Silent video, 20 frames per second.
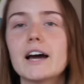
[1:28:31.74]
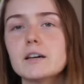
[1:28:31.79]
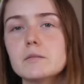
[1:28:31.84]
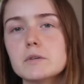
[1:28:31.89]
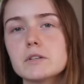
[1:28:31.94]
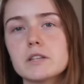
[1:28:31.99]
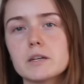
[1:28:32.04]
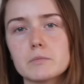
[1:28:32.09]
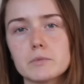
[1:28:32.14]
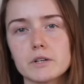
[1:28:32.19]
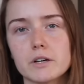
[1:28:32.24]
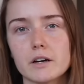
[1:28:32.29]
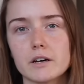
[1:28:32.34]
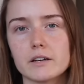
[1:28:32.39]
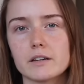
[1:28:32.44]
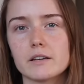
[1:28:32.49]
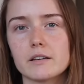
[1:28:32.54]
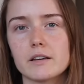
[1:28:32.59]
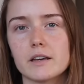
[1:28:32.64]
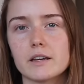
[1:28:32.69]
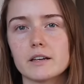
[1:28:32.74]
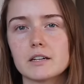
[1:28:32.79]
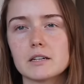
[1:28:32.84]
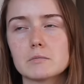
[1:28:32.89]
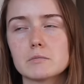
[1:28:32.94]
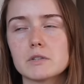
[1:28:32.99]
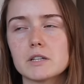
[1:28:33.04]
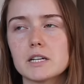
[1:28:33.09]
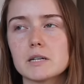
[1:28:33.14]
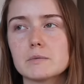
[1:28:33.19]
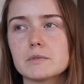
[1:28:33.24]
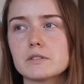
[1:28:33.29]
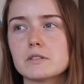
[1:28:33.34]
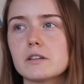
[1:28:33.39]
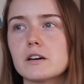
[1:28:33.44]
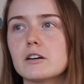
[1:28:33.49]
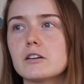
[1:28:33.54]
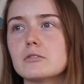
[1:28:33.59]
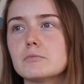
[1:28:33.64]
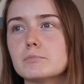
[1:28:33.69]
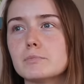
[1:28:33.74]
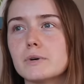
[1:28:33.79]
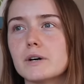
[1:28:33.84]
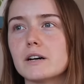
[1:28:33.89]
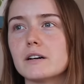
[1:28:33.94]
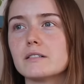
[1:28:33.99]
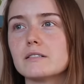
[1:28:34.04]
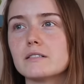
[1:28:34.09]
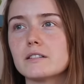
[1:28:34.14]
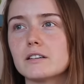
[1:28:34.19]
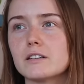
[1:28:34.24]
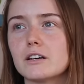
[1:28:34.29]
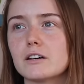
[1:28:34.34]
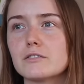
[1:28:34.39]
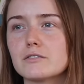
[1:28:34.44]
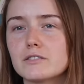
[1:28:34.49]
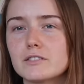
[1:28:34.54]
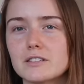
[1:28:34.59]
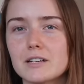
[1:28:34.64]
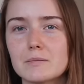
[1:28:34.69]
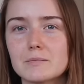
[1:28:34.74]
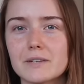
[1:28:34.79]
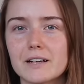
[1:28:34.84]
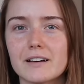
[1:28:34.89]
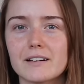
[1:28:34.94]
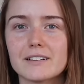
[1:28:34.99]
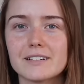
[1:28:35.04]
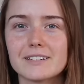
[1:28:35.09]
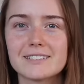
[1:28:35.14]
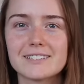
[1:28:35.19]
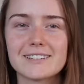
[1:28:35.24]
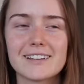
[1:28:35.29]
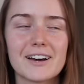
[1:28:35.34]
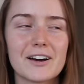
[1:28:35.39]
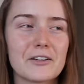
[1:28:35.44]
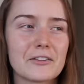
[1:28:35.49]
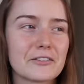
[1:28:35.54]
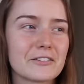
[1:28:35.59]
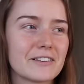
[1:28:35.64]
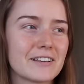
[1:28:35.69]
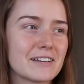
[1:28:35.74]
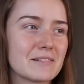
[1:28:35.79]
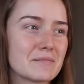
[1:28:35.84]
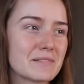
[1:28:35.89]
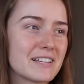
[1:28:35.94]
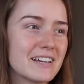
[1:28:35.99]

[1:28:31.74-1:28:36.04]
emailed them regarding income claims though, but you know, someday I'll get to the health health claims.